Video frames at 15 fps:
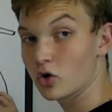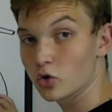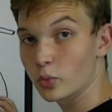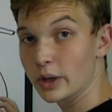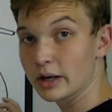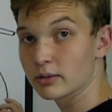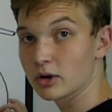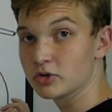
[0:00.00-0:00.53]
all the
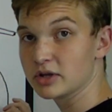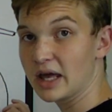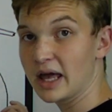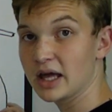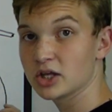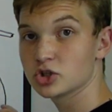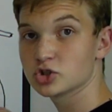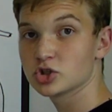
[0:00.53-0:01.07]
way around the
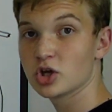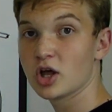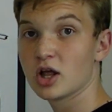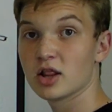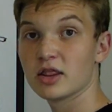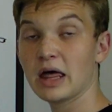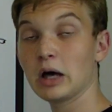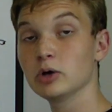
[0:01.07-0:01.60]
edge.
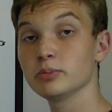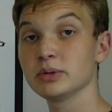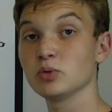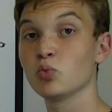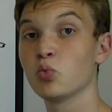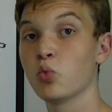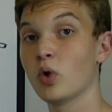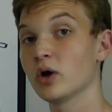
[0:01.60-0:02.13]
That would
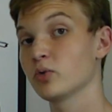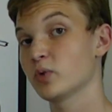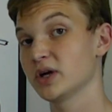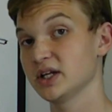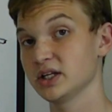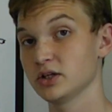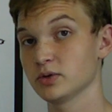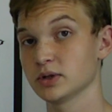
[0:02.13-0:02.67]
be one
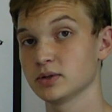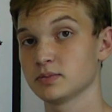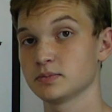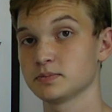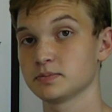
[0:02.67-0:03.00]
way to do it.